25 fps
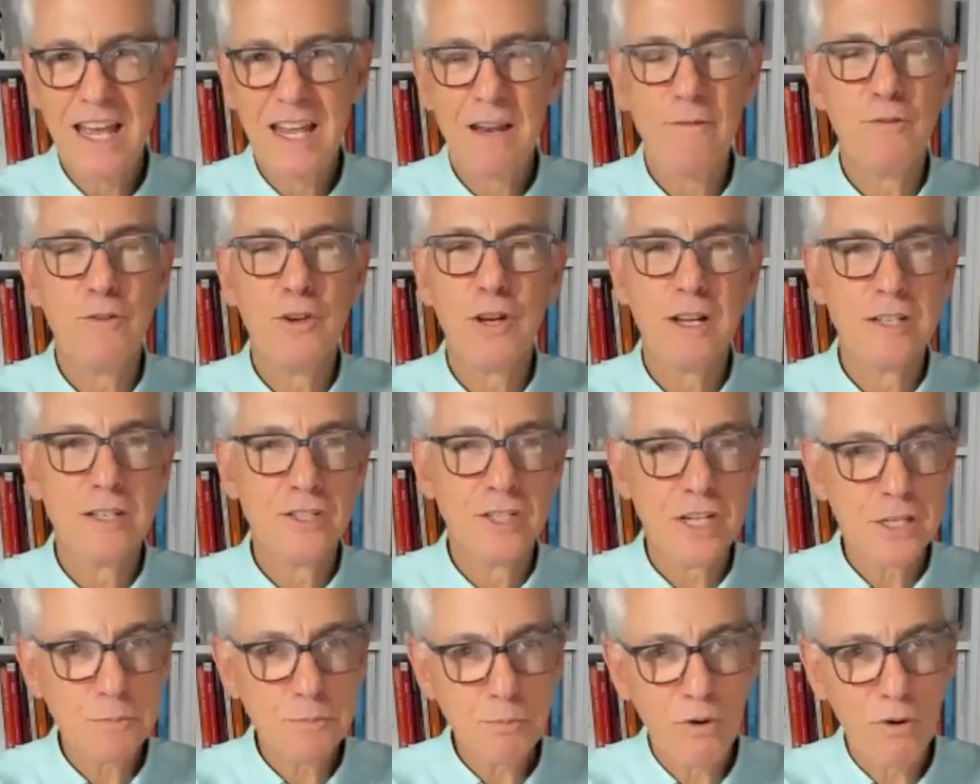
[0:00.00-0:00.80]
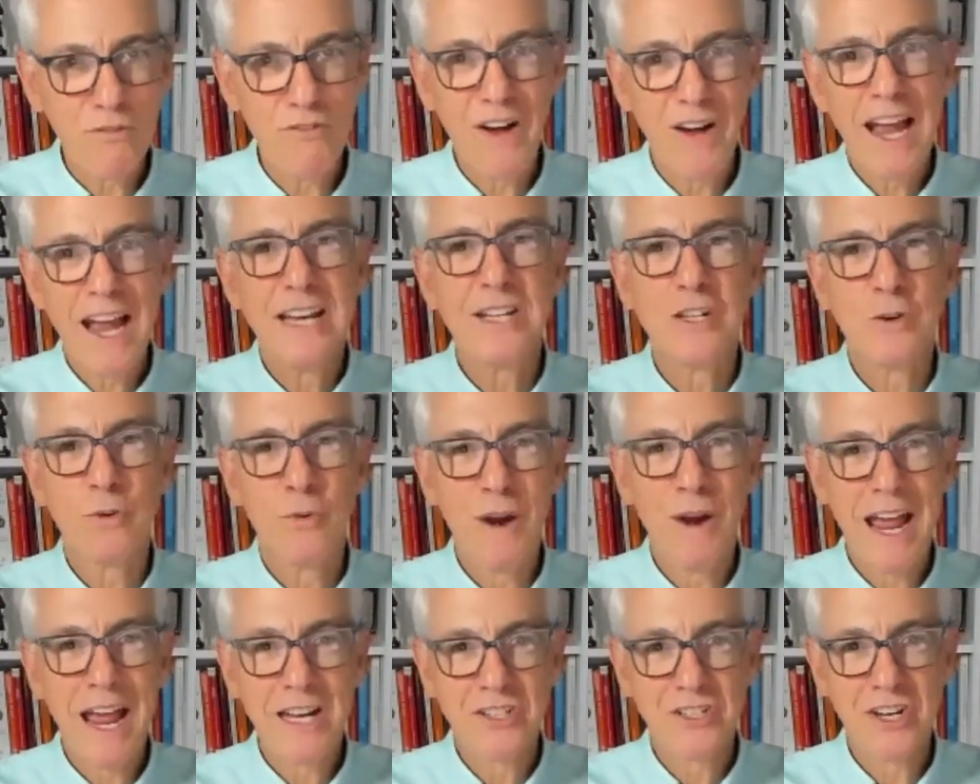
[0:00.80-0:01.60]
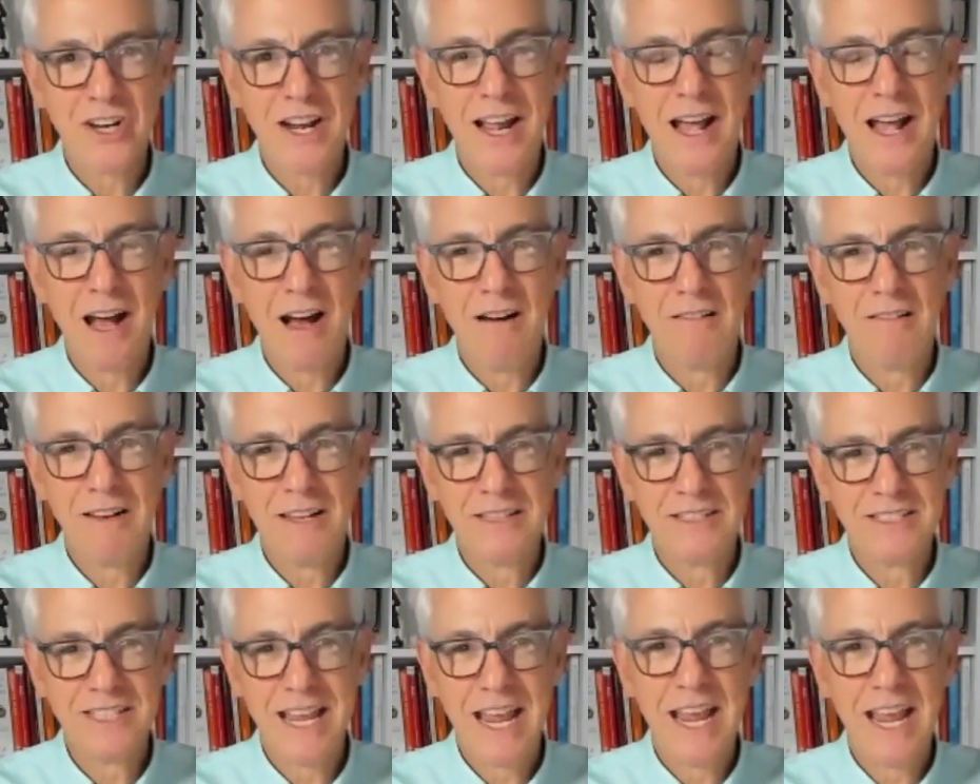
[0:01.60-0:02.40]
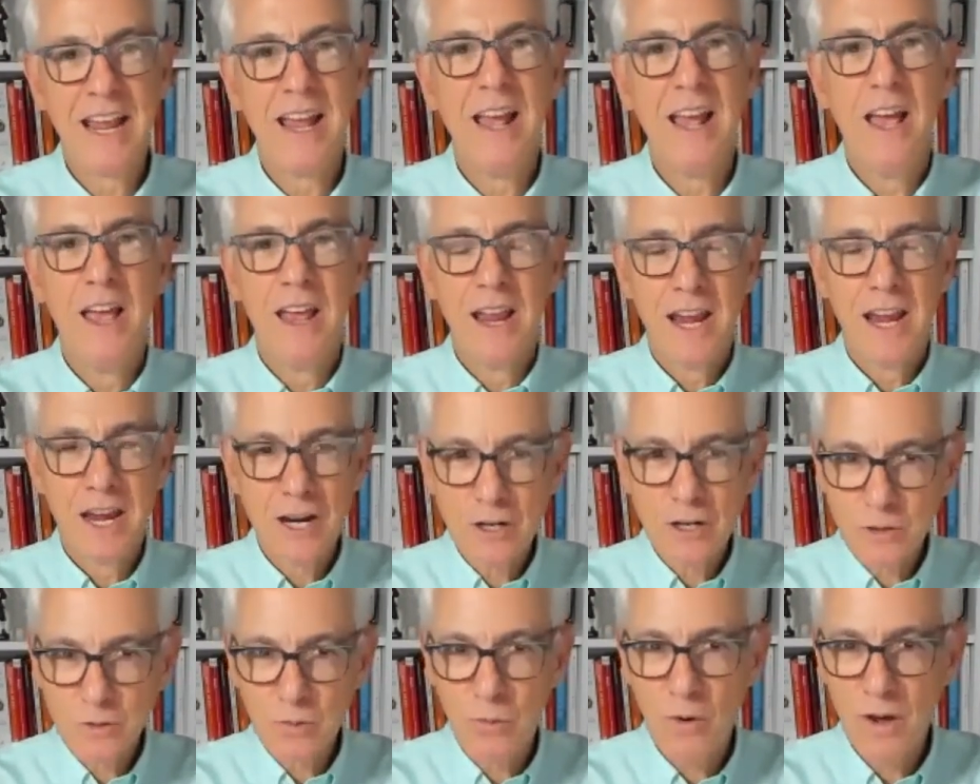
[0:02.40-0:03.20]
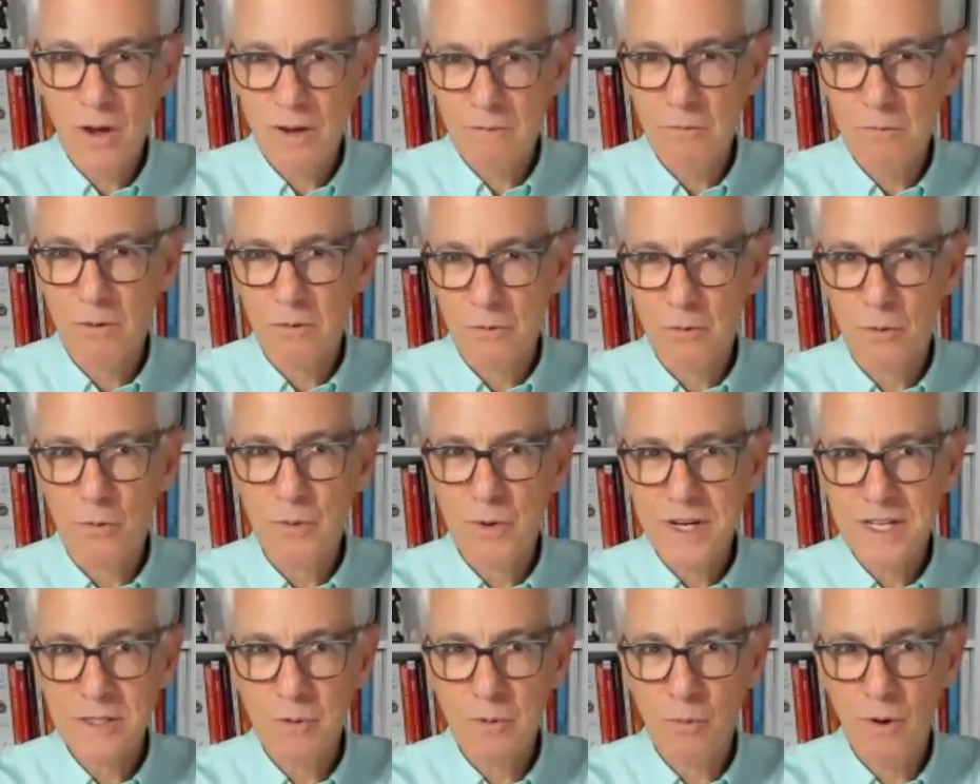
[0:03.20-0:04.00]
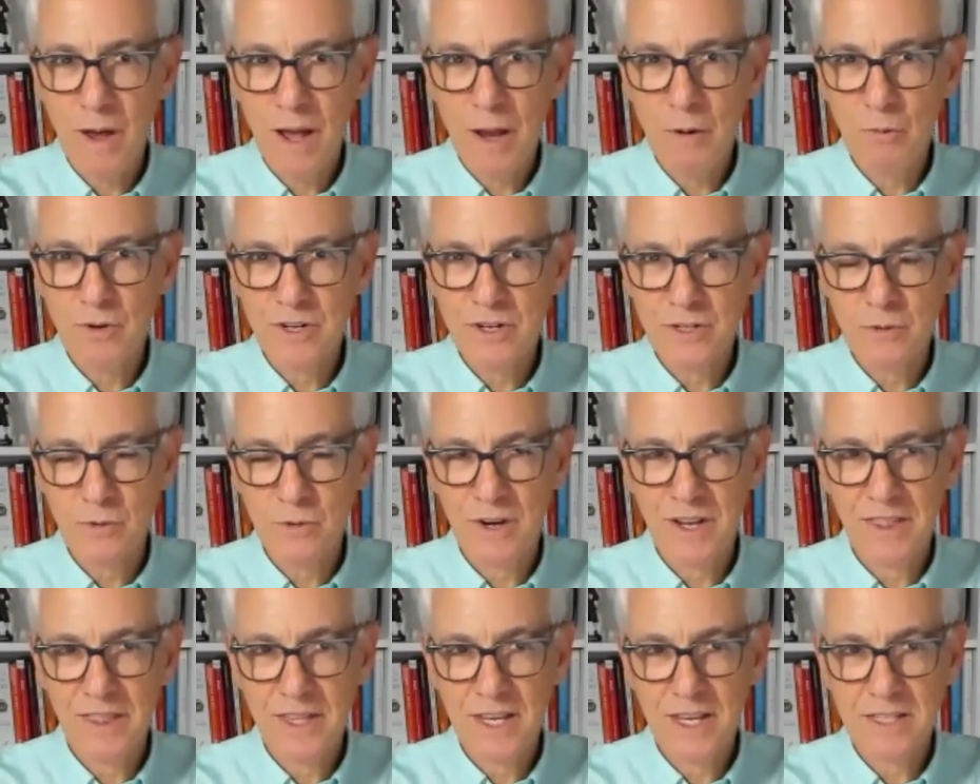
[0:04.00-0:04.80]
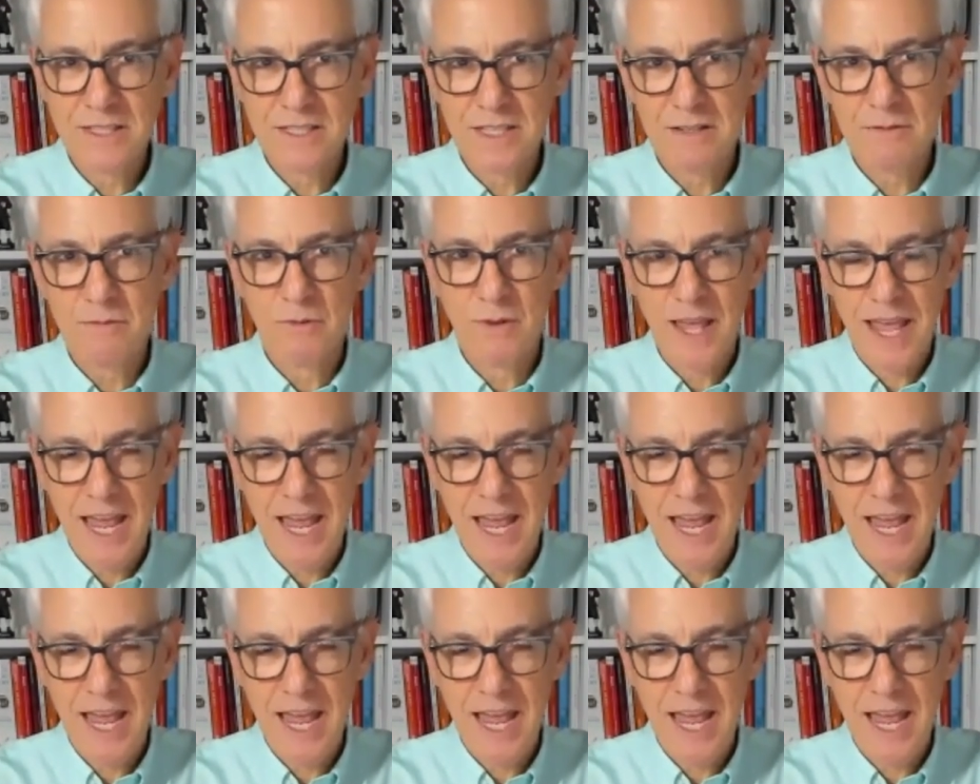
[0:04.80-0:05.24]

And if you can just provide your rationale and say, here's what the reason why we're doing this.